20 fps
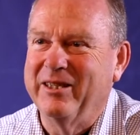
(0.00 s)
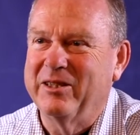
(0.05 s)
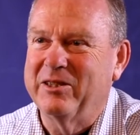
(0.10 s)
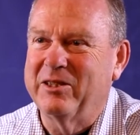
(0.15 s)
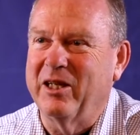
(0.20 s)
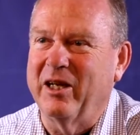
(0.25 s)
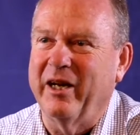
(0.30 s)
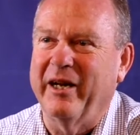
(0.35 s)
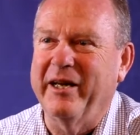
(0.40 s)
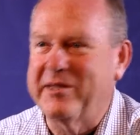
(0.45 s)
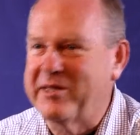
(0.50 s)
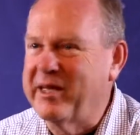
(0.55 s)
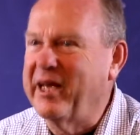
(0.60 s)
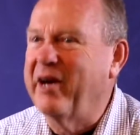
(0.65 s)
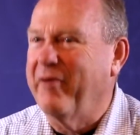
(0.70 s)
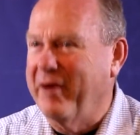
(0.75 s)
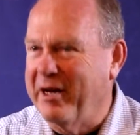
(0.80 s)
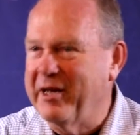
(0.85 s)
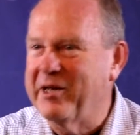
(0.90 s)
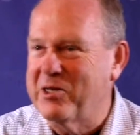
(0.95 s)
the less
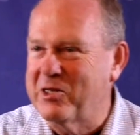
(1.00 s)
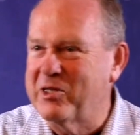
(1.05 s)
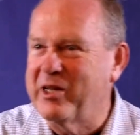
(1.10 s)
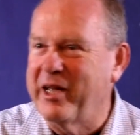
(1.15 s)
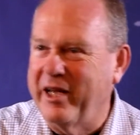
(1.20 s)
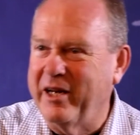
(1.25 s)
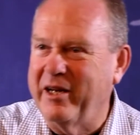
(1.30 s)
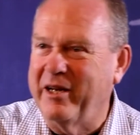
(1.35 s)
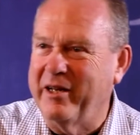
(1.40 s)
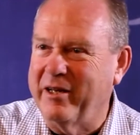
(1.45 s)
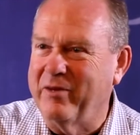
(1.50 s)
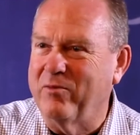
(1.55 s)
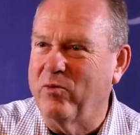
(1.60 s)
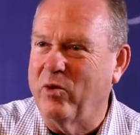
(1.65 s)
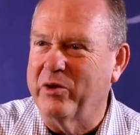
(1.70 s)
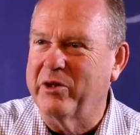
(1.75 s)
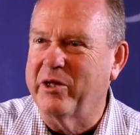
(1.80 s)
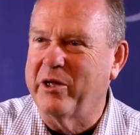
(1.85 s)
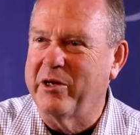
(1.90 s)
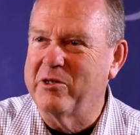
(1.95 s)
our understanding of
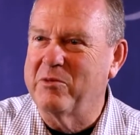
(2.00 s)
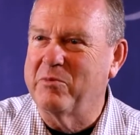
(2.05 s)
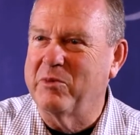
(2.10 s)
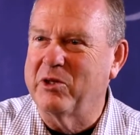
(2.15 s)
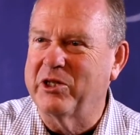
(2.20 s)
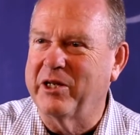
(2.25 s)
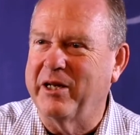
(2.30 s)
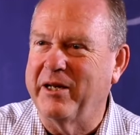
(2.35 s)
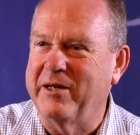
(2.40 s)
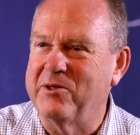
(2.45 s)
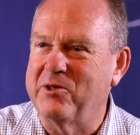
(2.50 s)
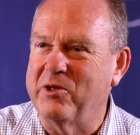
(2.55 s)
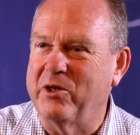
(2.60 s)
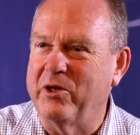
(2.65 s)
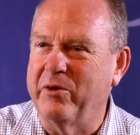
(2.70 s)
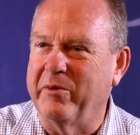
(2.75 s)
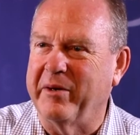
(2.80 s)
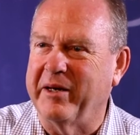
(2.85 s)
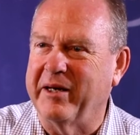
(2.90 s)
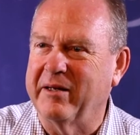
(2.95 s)
what those machines are
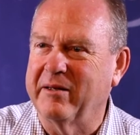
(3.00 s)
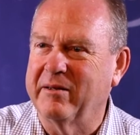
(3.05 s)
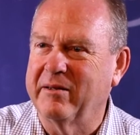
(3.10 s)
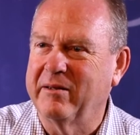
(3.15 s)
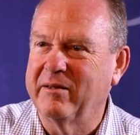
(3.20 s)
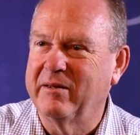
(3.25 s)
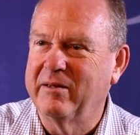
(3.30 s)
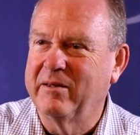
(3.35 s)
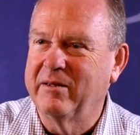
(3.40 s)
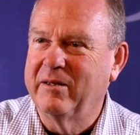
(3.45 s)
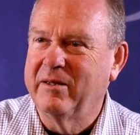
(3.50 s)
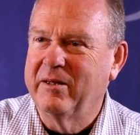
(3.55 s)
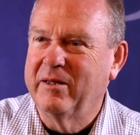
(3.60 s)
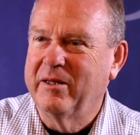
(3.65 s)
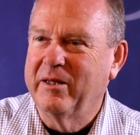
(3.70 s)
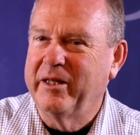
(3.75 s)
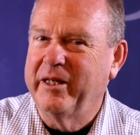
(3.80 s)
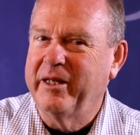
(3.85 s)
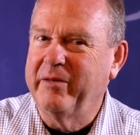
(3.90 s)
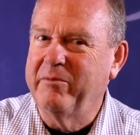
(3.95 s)
doing.
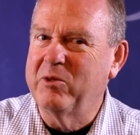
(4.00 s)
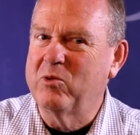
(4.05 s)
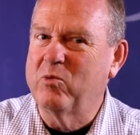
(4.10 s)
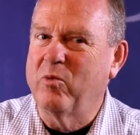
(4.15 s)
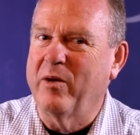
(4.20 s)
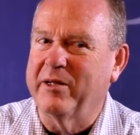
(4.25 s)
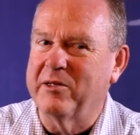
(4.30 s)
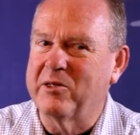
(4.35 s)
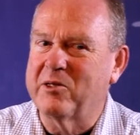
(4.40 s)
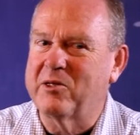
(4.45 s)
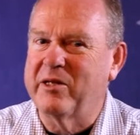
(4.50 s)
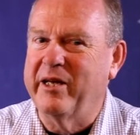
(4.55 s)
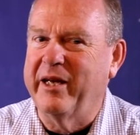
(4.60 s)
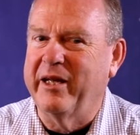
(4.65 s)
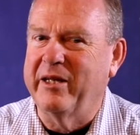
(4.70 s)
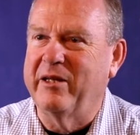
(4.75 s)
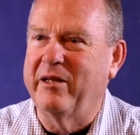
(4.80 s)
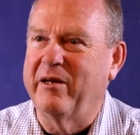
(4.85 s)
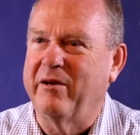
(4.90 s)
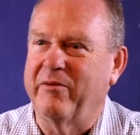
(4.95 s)
It was once
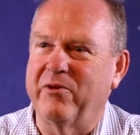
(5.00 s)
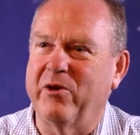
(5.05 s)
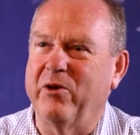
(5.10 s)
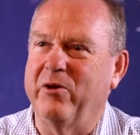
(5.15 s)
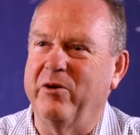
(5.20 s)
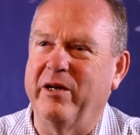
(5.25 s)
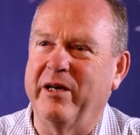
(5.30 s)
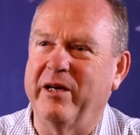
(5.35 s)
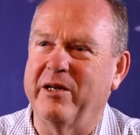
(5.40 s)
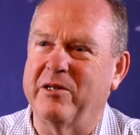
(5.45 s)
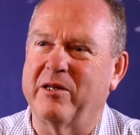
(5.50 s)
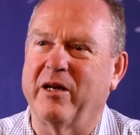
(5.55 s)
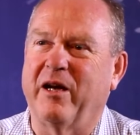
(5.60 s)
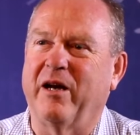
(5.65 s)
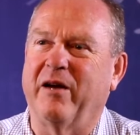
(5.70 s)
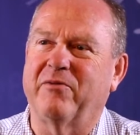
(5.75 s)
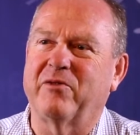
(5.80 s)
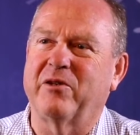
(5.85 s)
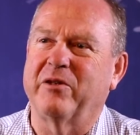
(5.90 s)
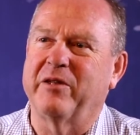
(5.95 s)
said that a few years
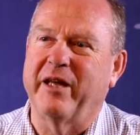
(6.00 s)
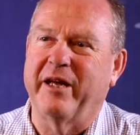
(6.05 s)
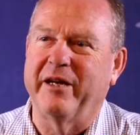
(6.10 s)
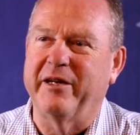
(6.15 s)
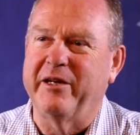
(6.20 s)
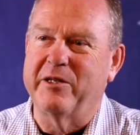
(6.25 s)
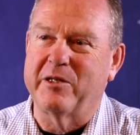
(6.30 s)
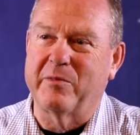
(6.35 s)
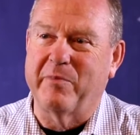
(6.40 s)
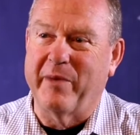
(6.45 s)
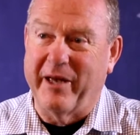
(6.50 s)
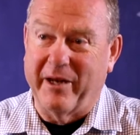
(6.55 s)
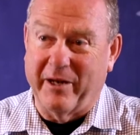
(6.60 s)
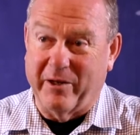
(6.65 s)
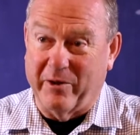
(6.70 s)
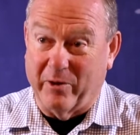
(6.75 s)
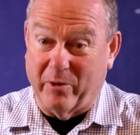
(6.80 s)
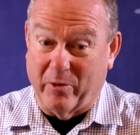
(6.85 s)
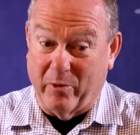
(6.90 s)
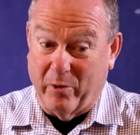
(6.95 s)
after they'd
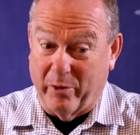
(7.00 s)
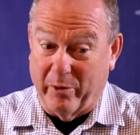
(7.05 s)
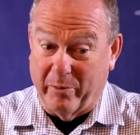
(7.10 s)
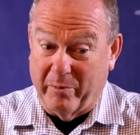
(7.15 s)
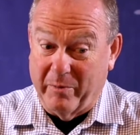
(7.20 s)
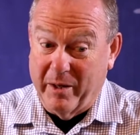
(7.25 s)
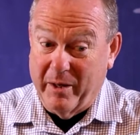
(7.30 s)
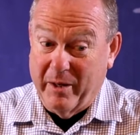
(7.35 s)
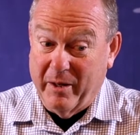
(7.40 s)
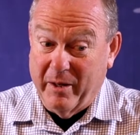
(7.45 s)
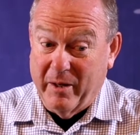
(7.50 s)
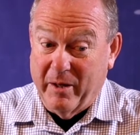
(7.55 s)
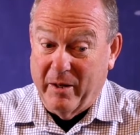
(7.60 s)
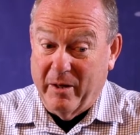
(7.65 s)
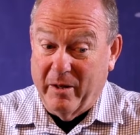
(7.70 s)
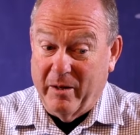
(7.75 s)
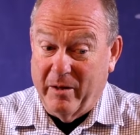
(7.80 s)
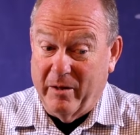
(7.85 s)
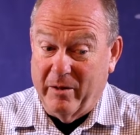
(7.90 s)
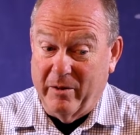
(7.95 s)
disbanded the group,
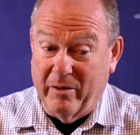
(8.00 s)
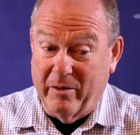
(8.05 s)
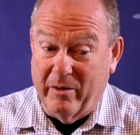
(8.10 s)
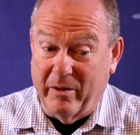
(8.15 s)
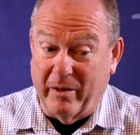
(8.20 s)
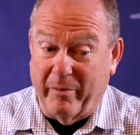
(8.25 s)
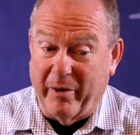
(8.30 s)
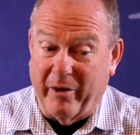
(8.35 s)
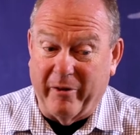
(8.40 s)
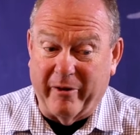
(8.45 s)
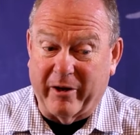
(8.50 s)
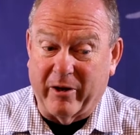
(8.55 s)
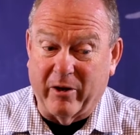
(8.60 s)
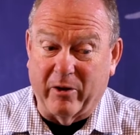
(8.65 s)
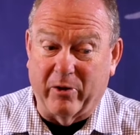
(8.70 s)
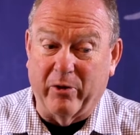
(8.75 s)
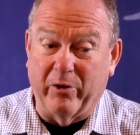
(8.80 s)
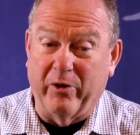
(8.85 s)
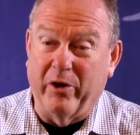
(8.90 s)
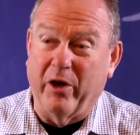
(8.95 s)

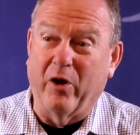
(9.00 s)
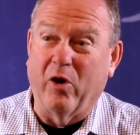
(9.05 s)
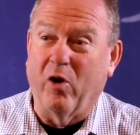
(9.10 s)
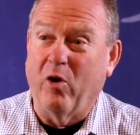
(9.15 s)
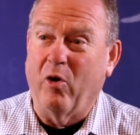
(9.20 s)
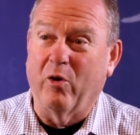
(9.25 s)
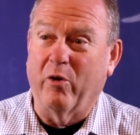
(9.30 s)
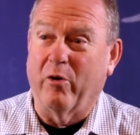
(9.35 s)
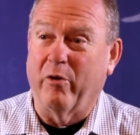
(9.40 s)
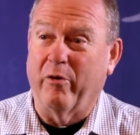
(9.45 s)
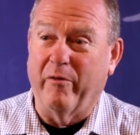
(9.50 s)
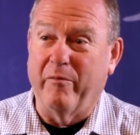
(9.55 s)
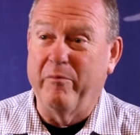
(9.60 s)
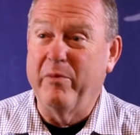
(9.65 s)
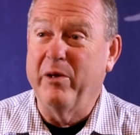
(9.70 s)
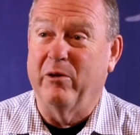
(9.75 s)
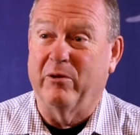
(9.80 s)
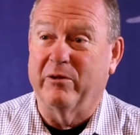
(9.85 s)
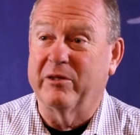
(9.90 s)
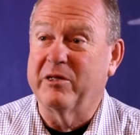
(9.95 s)
America could no longer have
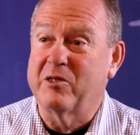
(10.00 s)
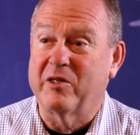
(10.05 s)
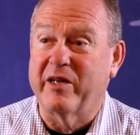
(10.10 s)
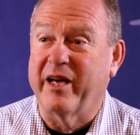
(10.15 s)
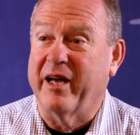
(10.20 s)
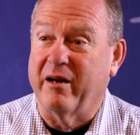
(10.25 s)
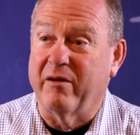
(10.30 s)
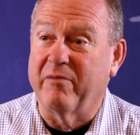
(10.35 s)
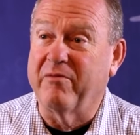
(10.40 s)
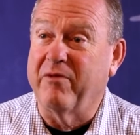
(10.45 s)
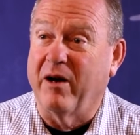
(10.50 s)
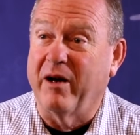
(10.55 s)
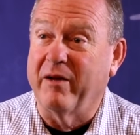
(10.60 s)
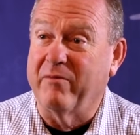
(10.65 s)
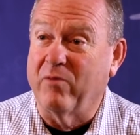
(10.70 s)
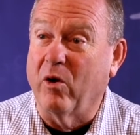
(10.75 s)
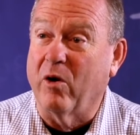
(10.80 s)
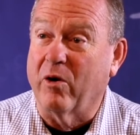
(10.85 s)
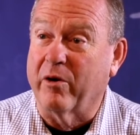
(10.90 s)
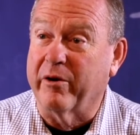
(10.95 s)
built a Saturn V
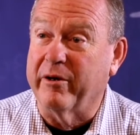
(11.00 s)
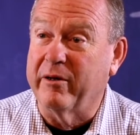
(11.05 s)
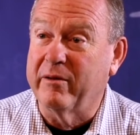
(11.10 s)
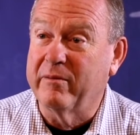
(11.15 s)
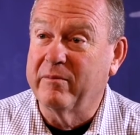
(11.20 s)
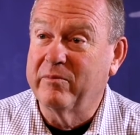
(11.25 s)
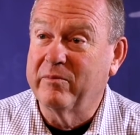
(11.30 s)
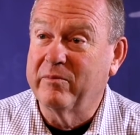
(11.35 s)
rocket.